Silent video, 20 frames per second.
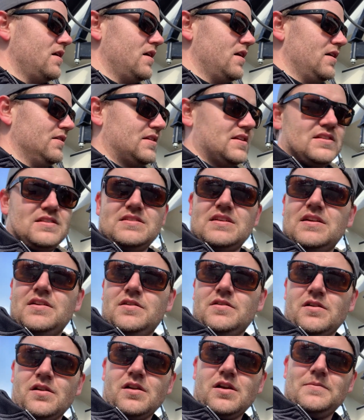it doesn't send
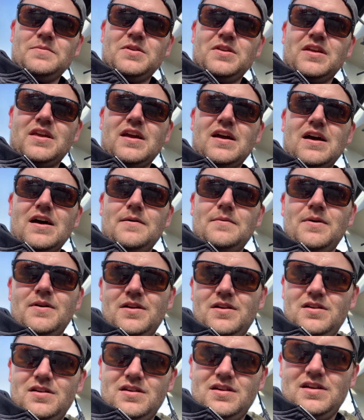you an alarm to the cab.
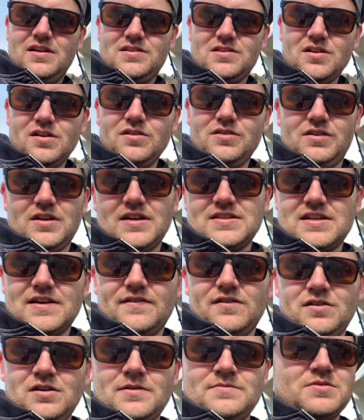It does
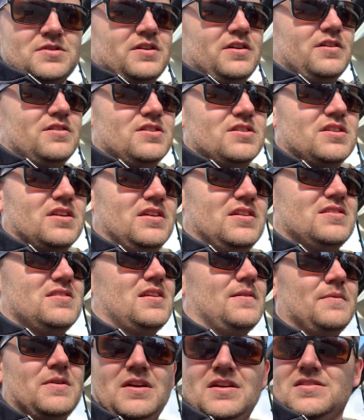have alarms on here in just in case
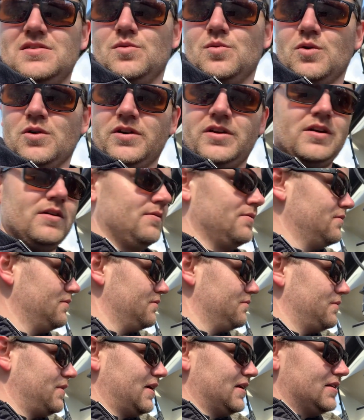something isn't working,
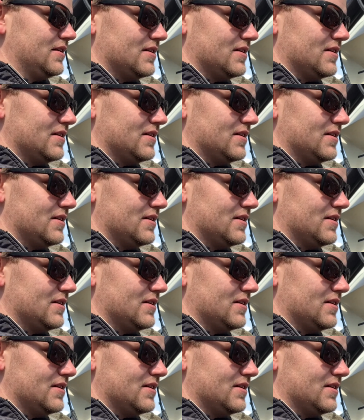but